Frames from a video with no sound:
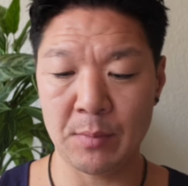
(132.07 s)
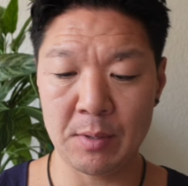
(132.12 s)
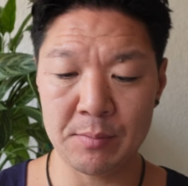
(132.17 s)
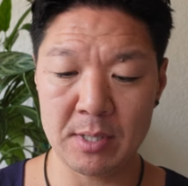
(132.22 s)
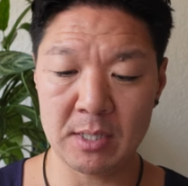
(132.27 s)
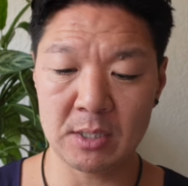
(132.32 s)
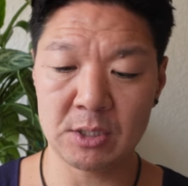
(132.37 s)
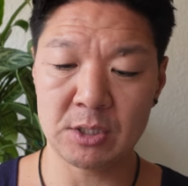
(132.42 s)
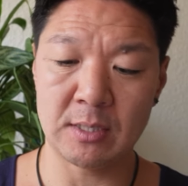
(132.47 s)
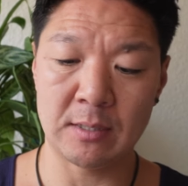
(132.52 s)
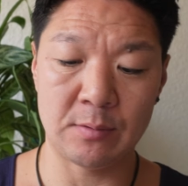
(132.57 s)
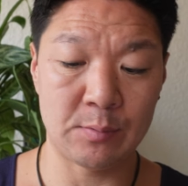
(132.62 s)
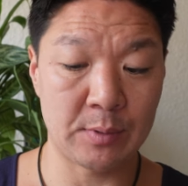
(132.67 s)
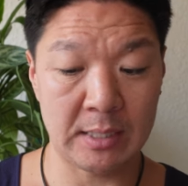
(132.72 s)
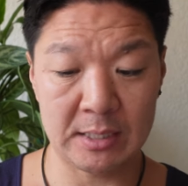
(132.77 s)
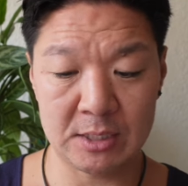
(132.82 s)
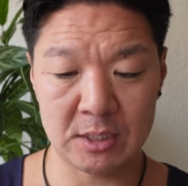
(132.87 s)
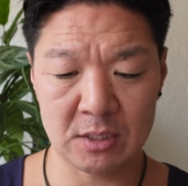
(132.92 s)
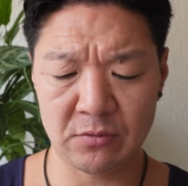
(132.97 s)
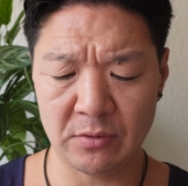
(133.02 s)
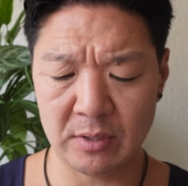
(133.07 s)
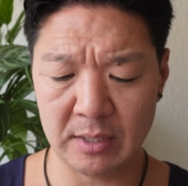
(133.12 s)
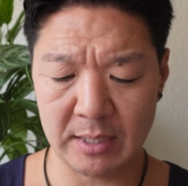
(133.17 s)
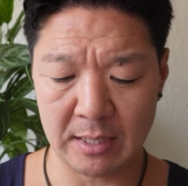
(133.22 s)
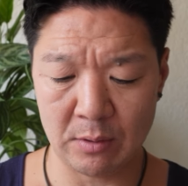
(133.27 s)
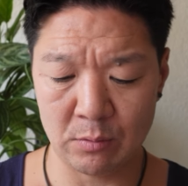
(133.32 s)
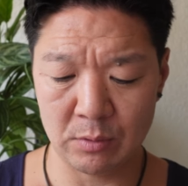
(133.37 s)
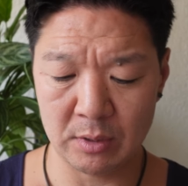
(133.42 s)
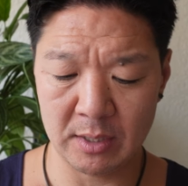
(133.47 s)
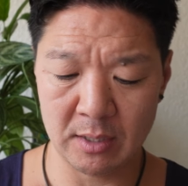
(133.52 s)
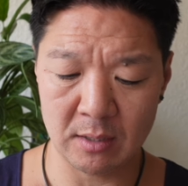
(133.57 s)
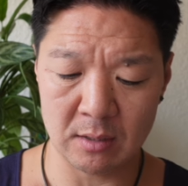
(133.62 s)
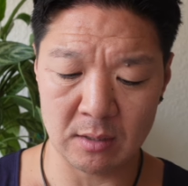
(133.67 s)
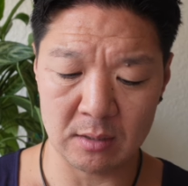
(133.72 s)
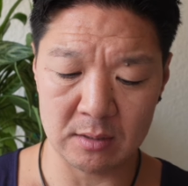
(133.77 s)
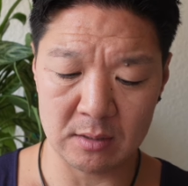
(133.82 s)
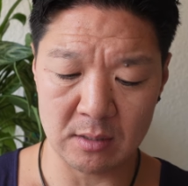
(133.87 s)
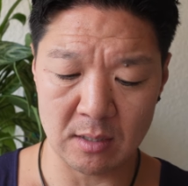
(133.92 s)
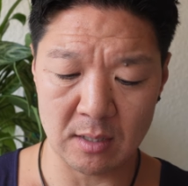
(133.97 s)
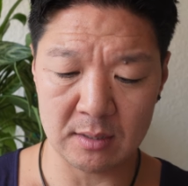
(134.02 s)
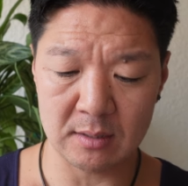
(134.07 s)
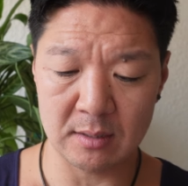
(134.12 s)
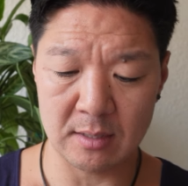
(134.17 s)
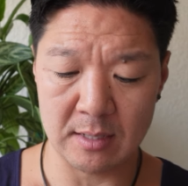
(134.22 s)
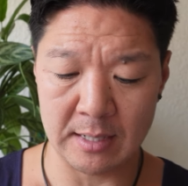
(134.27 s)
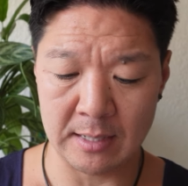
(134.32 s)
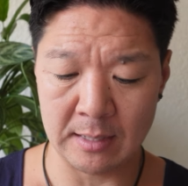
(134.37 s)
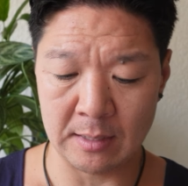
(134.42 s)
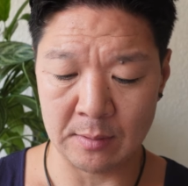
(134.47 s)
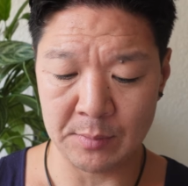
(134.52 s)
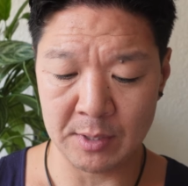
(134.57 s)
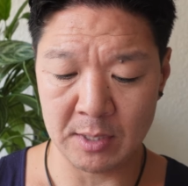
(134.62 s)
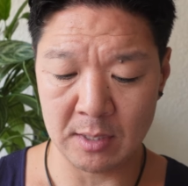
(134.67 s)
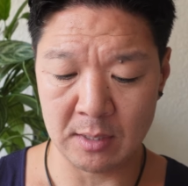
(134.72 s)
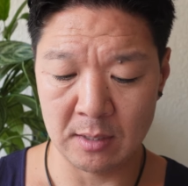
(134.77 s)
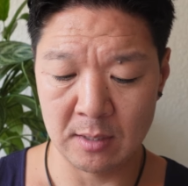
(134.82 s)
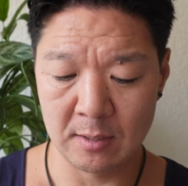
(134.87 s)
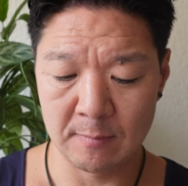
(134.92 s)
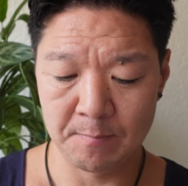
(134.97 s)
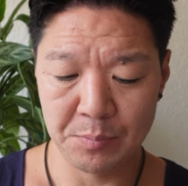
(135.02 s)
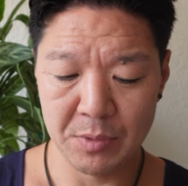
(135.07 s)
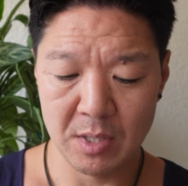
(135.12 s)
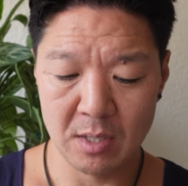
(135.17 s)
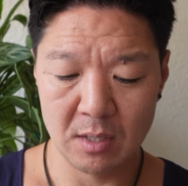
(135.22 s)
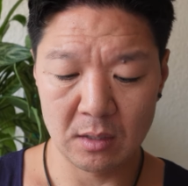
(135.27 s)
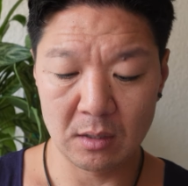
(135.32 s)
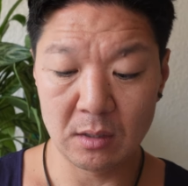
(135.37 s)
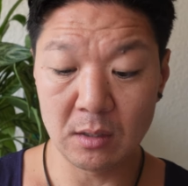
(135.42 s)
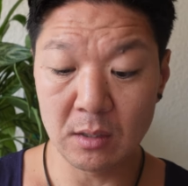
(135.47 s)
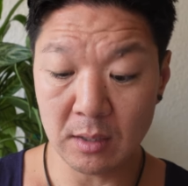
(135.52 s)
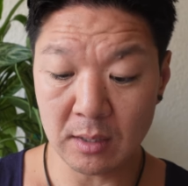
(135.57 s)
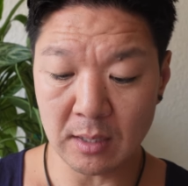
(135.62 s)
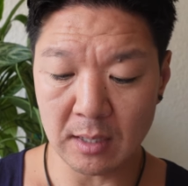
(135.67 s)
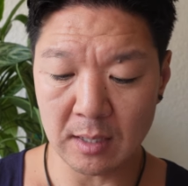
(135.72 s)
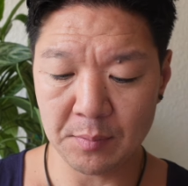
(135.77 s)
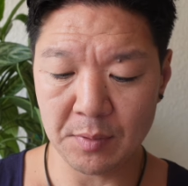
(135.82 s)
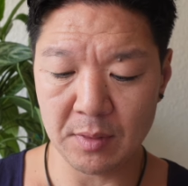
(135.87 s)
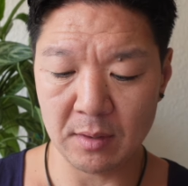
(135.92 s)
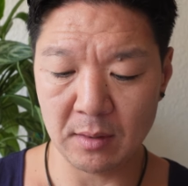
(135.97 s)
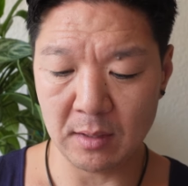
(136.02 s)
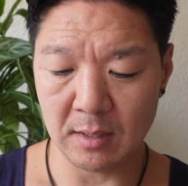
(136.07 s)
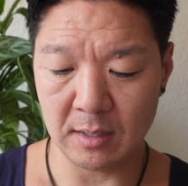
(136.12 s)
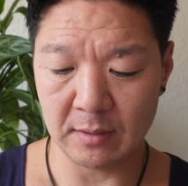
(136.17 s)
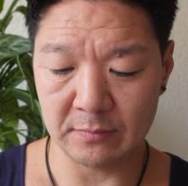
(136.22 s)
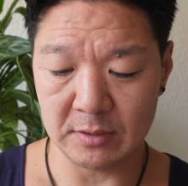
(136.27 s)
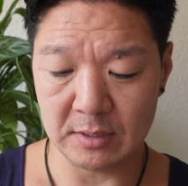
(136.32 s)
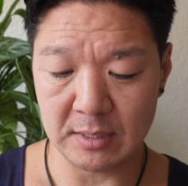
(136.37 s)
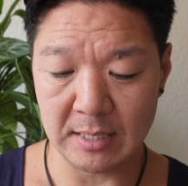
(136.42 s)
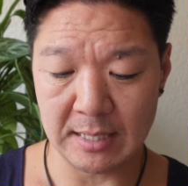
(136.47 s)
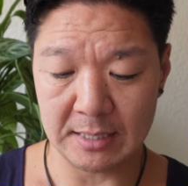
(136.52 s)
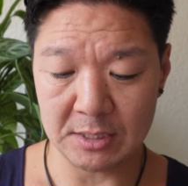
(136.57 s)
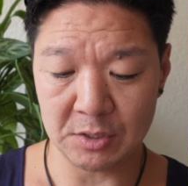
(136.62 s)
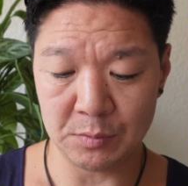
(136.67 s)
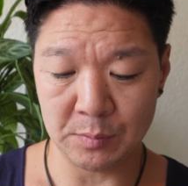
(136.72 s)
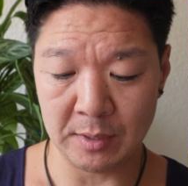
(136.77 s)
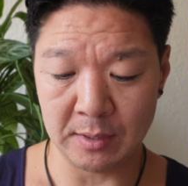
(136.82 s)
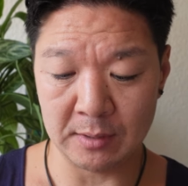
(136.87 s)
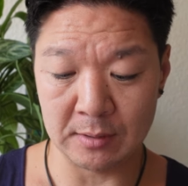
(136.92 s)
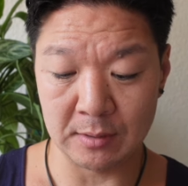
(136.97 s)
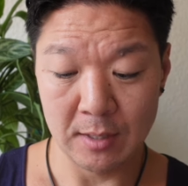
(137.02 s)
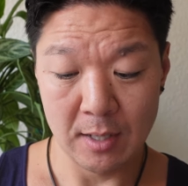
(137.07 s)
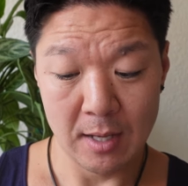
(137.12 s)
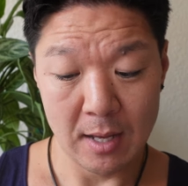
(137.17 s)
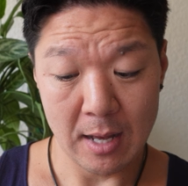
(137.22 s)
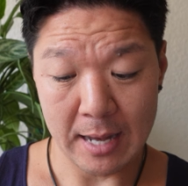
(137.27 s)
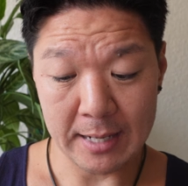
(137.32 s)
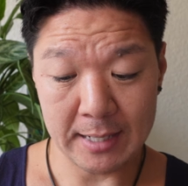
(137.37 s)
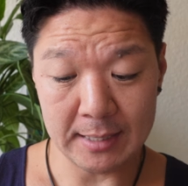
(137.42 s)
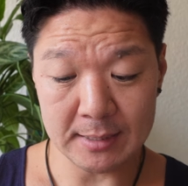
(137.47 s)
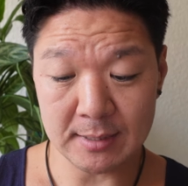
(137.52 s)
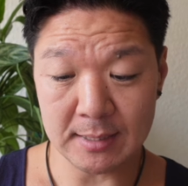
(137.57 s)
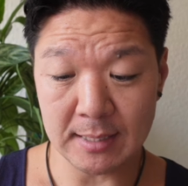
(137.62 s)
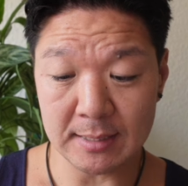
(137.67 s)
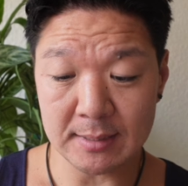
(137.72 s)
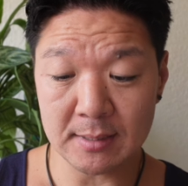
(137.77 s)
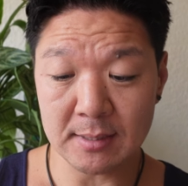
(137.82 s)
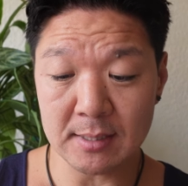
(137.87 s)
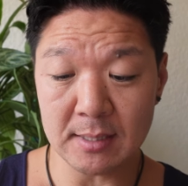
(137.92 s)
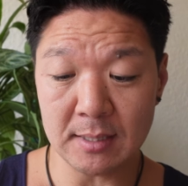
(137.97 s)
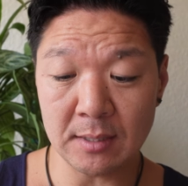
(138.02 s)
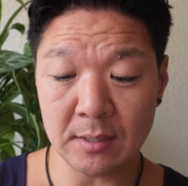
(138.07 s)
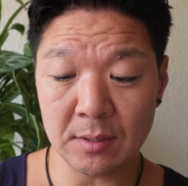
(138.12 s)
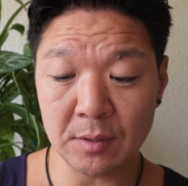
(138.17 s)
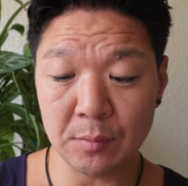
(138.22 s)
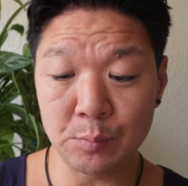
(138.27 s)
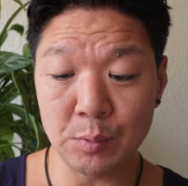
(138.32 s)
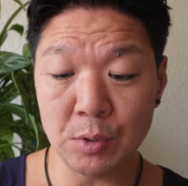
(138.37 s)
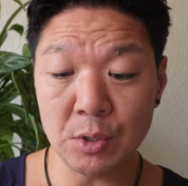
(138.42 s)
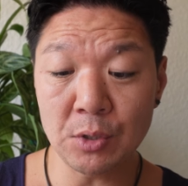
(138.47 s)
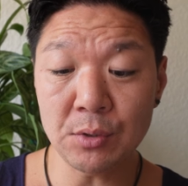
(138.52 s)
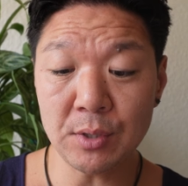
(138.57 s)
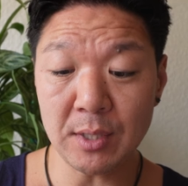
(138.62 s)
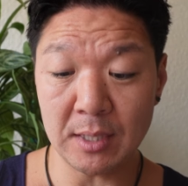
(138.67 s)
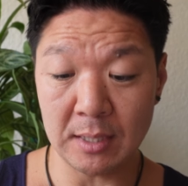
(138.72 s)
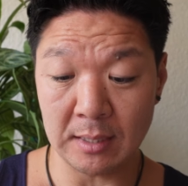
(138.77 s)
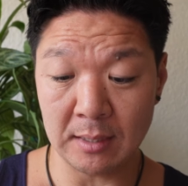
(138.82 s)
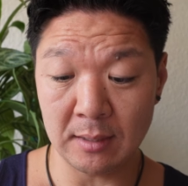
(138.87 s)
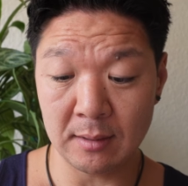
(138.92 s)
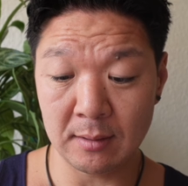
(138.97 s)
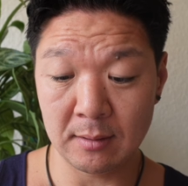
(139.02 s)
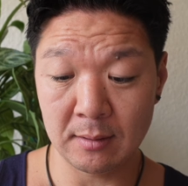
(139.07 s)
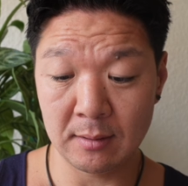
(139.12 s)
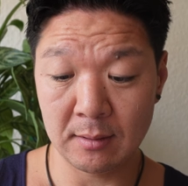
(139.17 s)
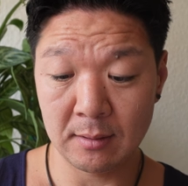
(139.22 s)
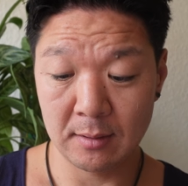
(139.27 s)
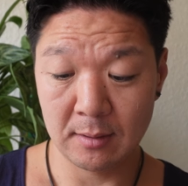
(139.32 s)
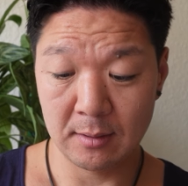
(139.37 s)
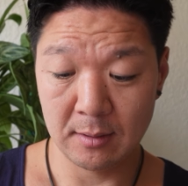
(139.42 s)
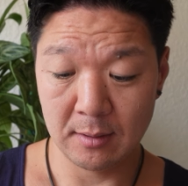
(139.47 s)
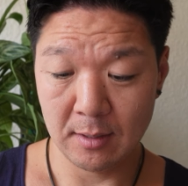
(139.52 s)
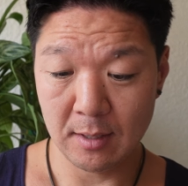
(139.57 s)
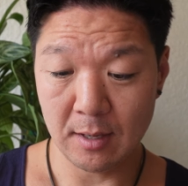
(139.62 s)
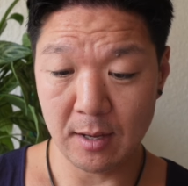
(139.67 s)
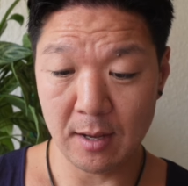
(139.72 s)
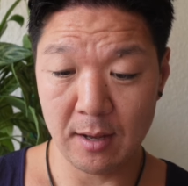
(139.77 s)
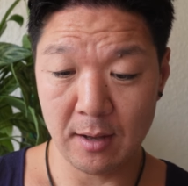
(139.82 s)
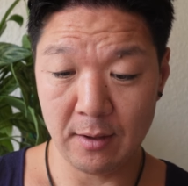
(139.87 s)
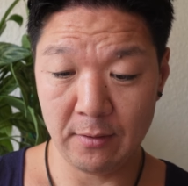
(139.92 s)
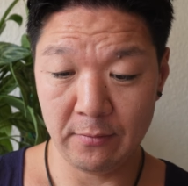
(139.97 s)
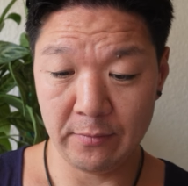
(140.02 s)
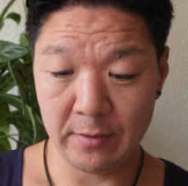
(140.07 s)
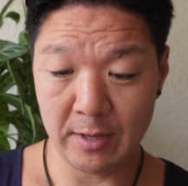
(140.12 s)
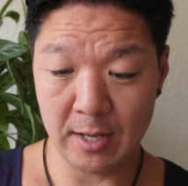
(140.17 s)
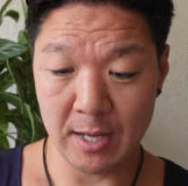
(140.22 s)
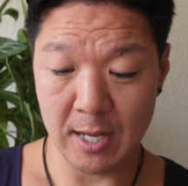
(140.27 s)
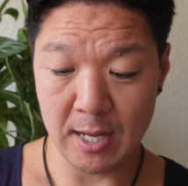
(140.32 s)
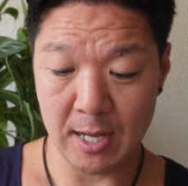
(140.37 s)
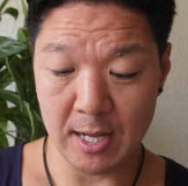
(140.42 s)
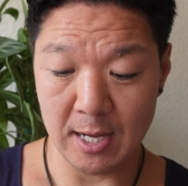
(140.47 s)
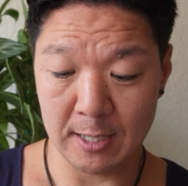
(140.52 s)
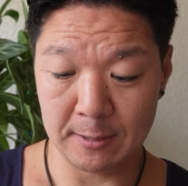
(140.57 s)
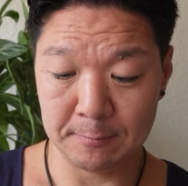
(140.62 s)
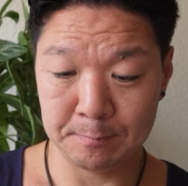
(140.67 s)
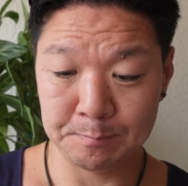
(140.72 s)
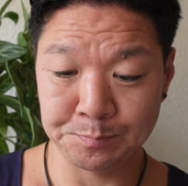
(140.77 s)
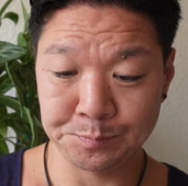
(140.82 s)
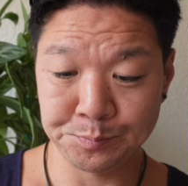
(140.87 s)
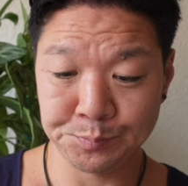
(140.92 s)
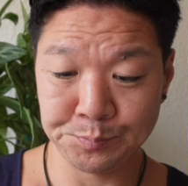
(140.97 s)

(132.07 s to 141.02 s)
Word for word: Maybe I should have, but I just felt like I wanted to get on and talk today. And I'm going to look up the law of detachment. And I guess that's the beauty of uh,